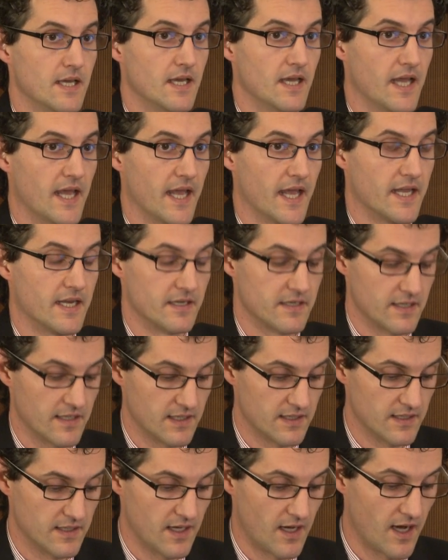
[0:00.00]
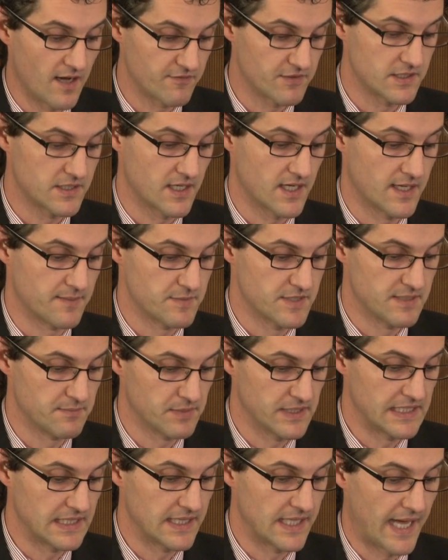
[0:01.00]
And oftentimes
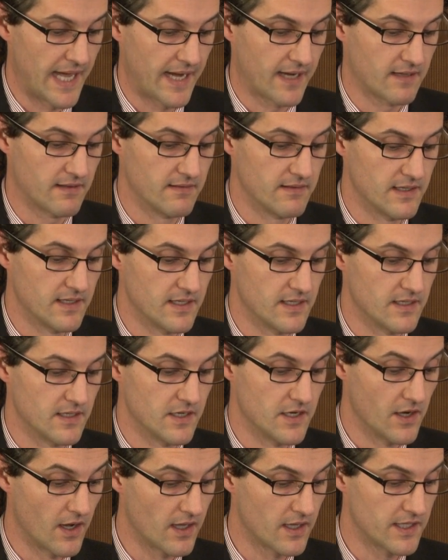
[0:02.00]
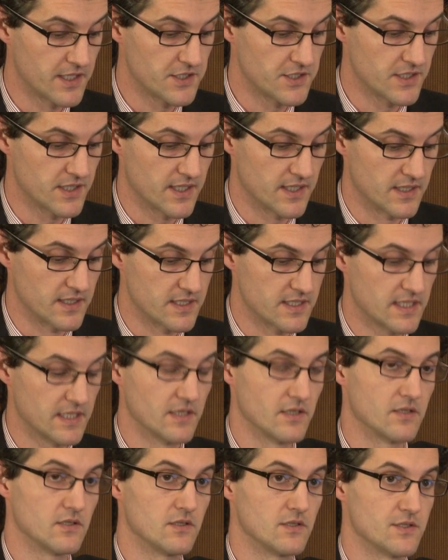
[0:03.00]
simply lack the knowledge and the
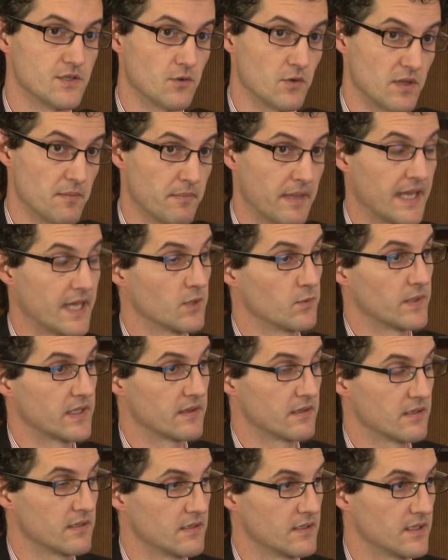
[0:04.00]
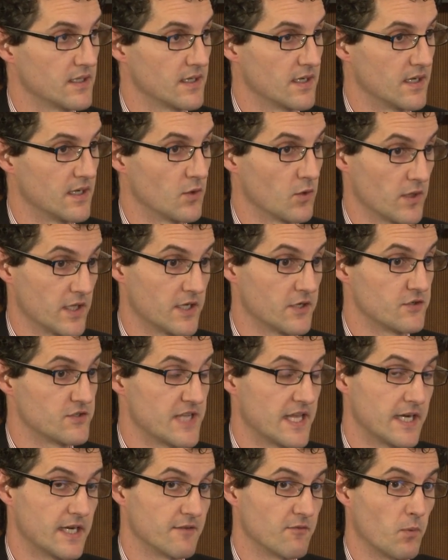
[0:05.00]
skills or the bandwidth uh, or the
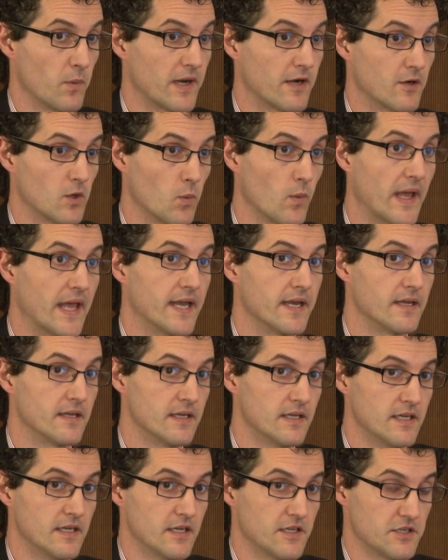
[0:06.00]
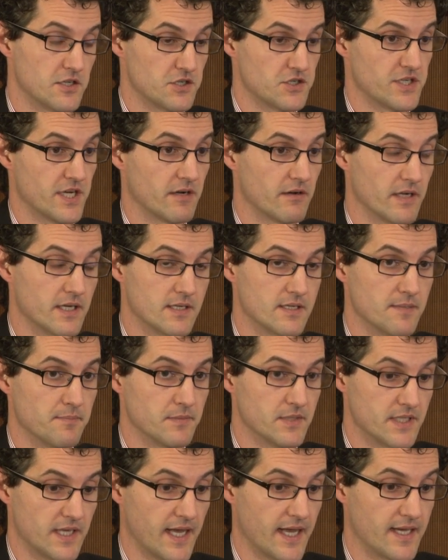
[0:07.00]
understanding of where and when to share it to,
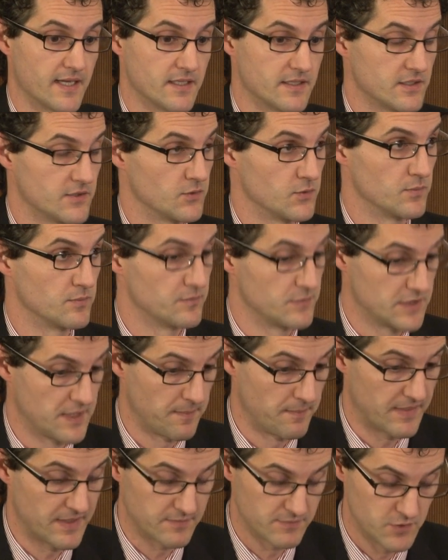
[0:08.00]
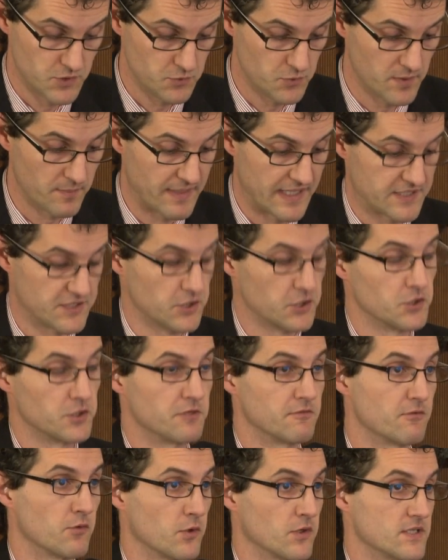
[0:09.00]
to, to, to do the best good
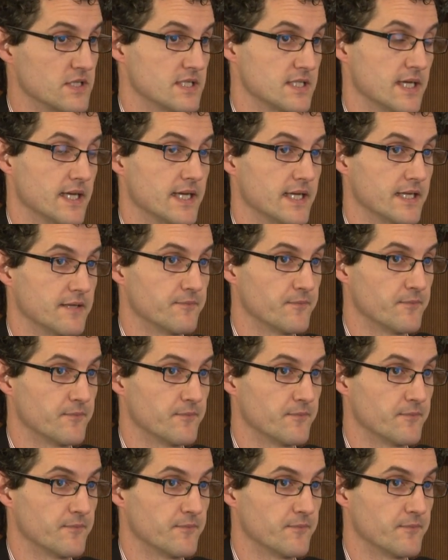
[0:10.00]
for society.